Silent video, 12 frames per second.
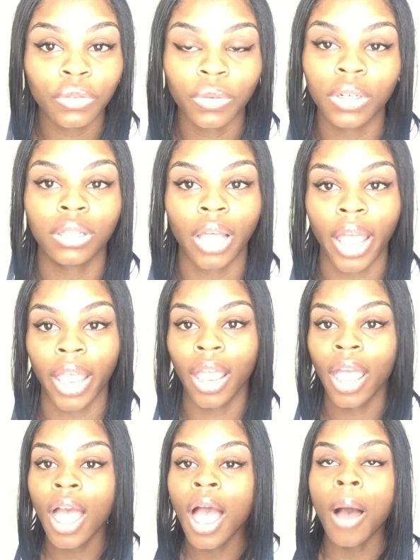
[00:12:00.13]
for real.
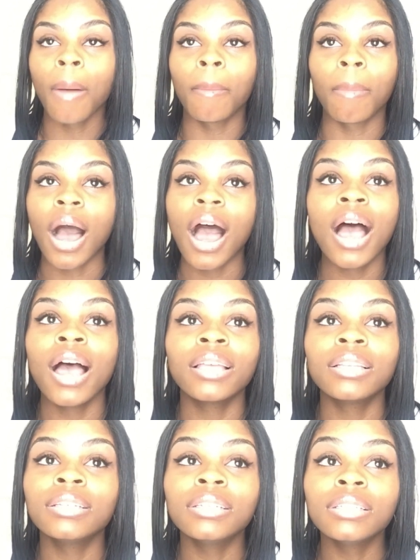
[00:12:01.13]
Like,
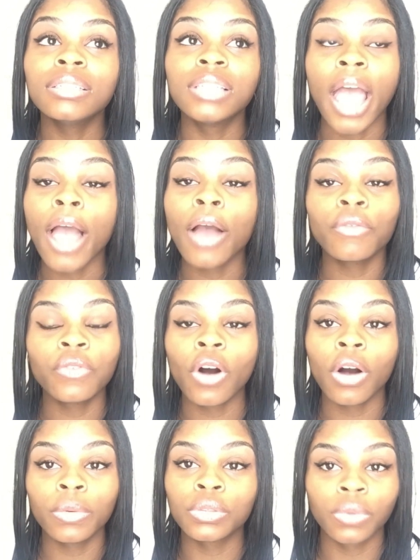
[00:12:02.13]
my
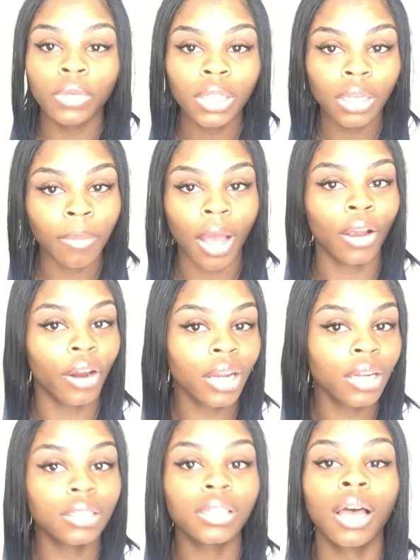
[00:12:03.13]
downfall was really my
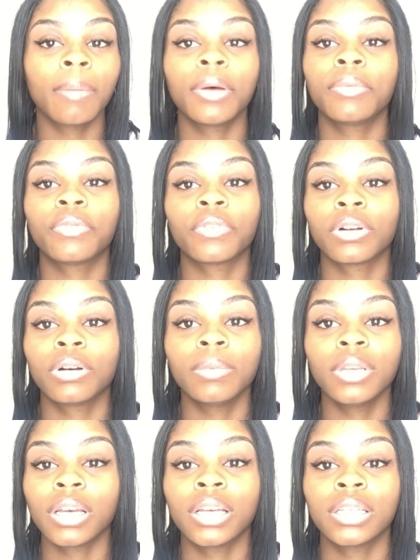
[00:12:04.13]
greatest come up for real,
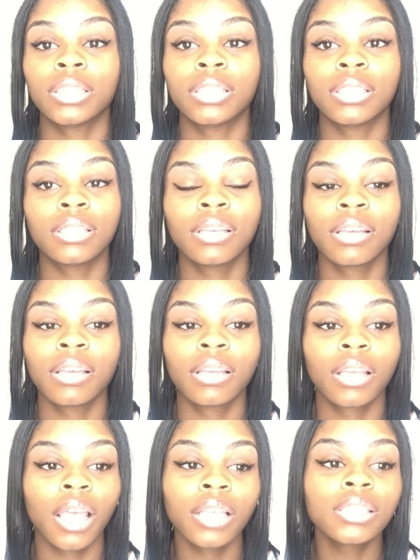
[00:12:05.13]
because
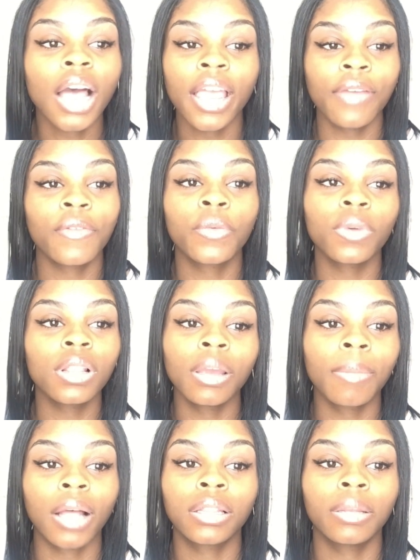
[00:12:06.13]
it's not even
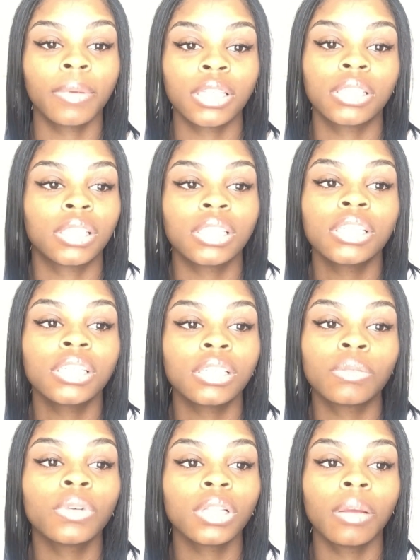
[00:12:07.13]
really about the business. It's
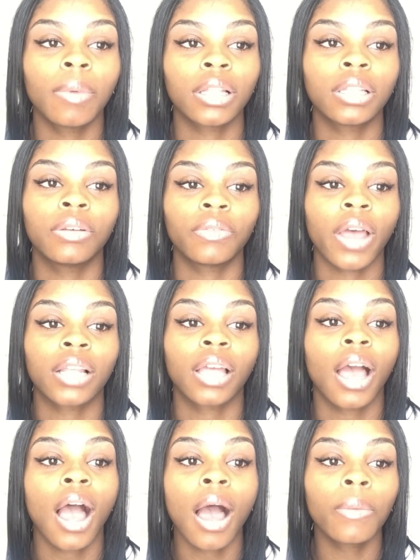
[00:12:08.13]
just really about the fact
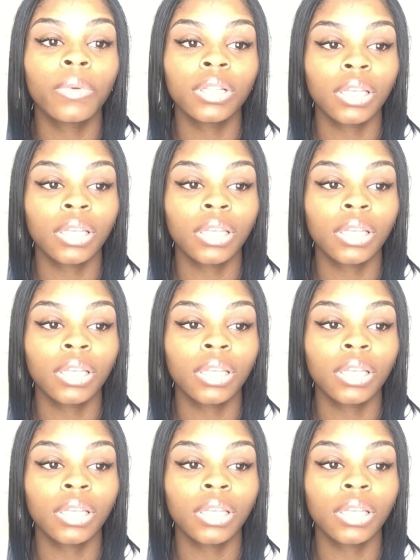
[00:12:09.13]
that